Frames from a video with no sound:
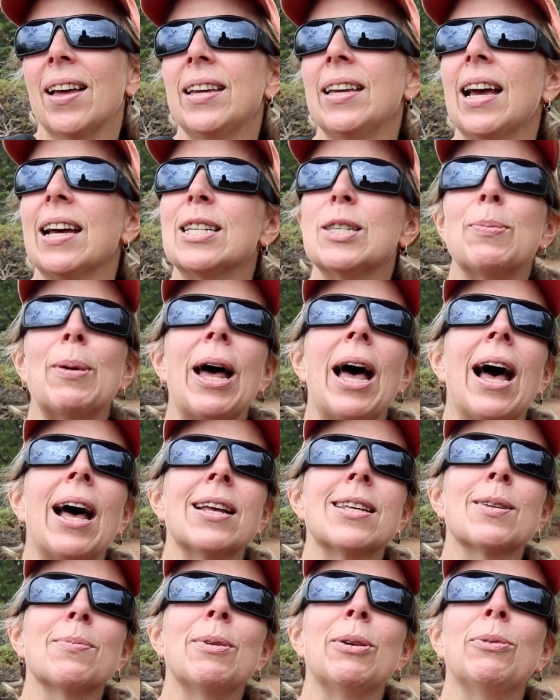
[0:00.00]
Yes, but
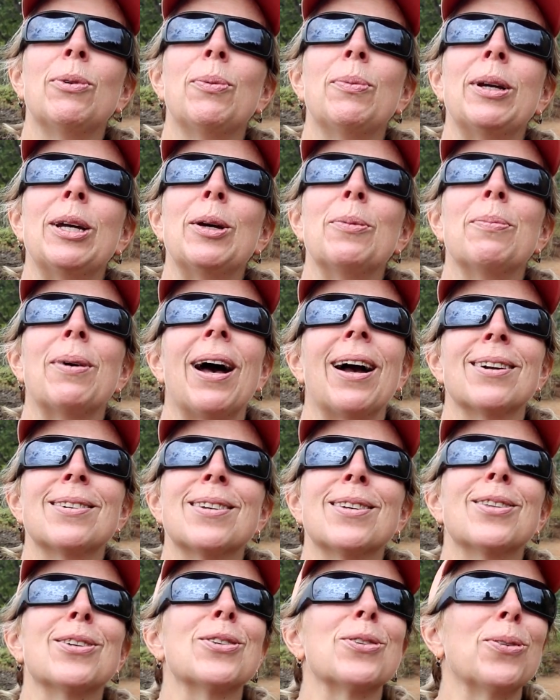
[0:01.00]
ask me when we get back
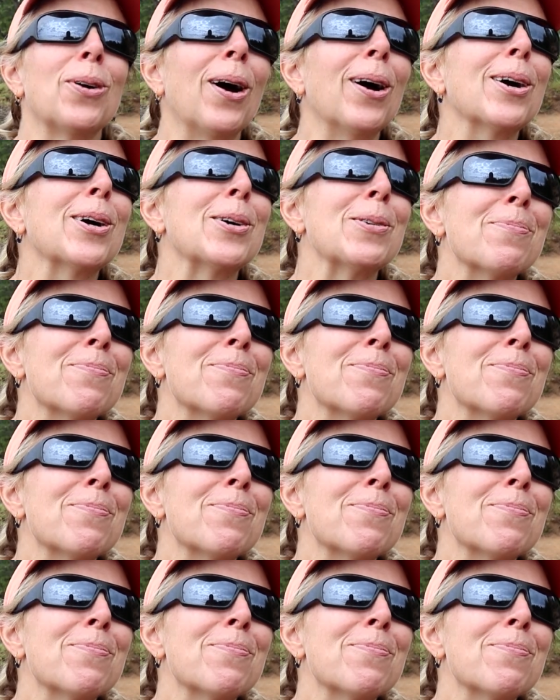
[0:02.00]
to the truck.